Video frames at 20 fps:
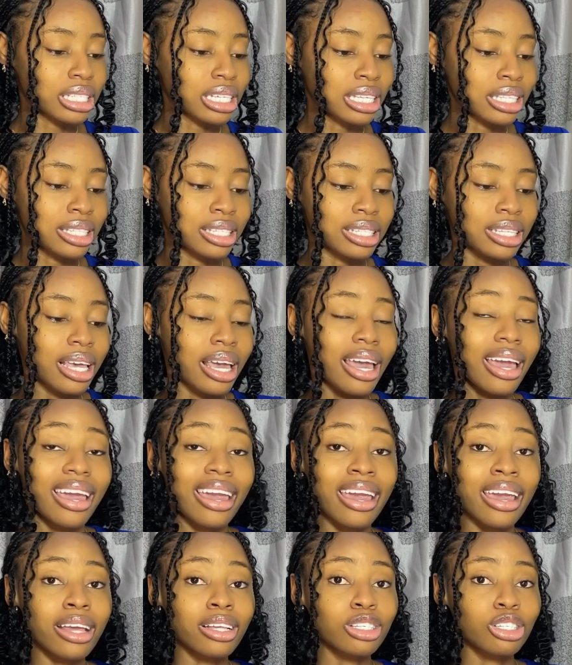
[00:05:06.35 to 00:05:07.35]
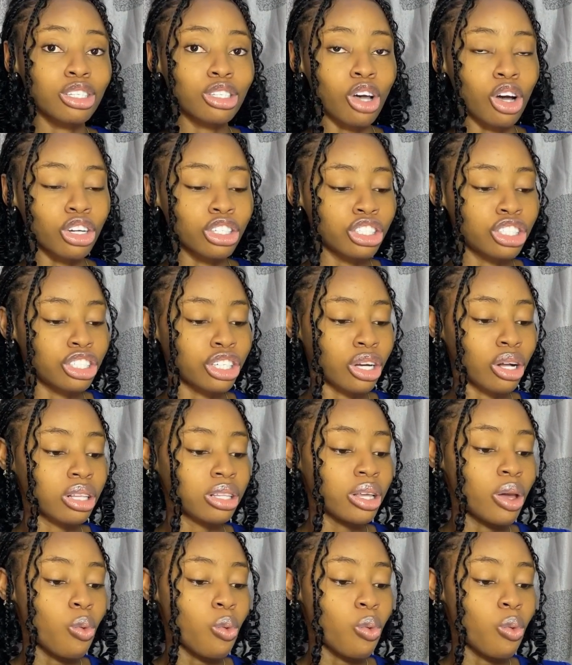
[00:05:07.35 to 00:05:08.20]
It's a sun gel,